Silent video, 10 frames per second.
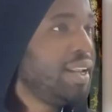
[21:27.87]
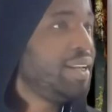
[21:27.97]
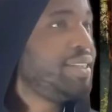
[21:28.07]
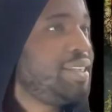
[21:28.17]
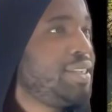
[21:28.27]

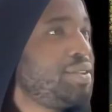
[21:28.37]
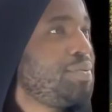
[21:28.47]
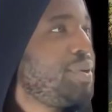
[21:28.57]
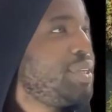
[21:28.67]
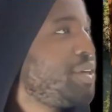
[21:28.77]
Ladies and
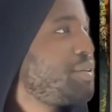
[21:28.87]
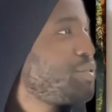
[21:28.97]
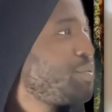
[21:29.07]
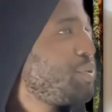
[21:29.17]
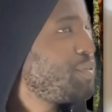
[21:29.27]
gentlemen, thank you
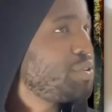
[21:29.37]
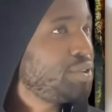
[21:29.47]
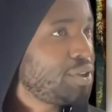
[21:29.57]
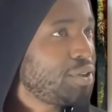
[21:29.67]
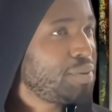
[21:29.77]
so much for
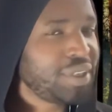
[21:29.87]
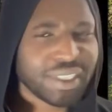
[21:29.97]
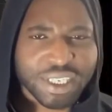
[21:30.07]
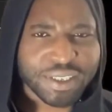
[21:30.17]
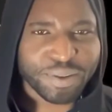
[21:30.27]
joining me.
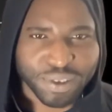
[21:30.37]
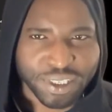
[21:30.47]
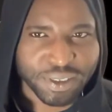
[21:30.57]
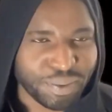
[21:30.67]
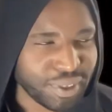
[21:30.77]
This has
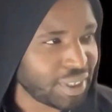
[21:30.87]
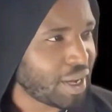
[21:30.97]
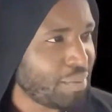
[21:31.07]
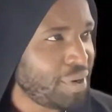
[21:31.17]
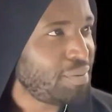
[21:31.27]
already been
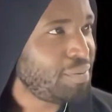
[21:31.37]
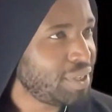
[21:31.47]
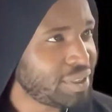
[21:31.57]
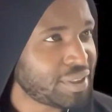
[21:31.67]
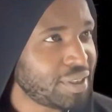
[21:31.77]
how many
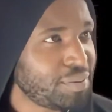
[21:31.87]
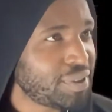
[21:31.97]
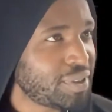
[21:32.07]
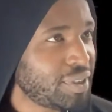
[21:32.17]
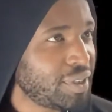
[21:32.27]
minutes? Let me
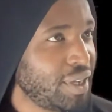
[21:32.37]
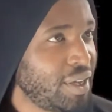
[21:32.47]
see.